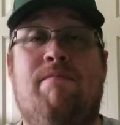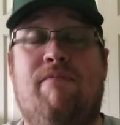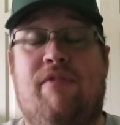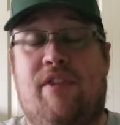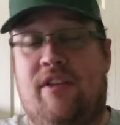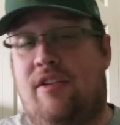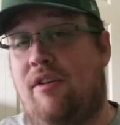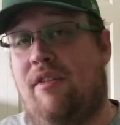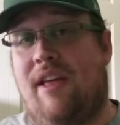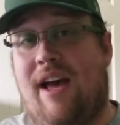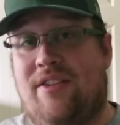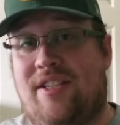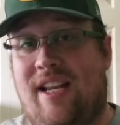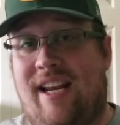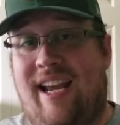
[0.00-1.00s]
for the
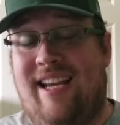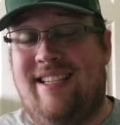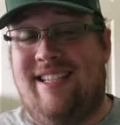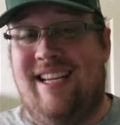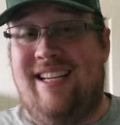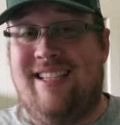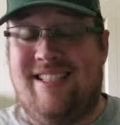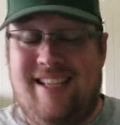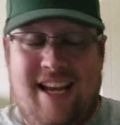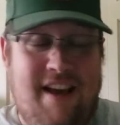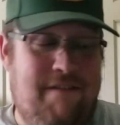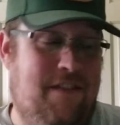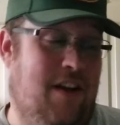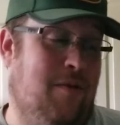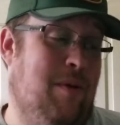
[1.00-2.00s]
2018
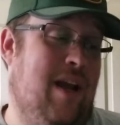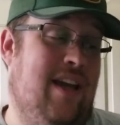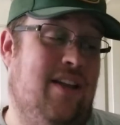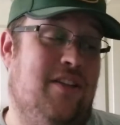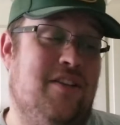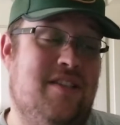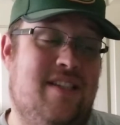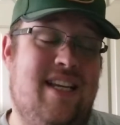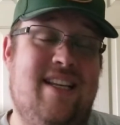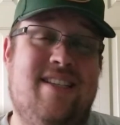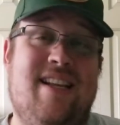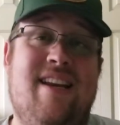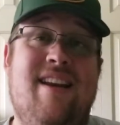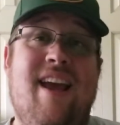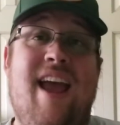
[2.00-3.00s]
CFL regular
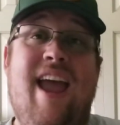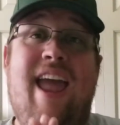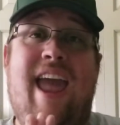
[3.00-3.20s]
season,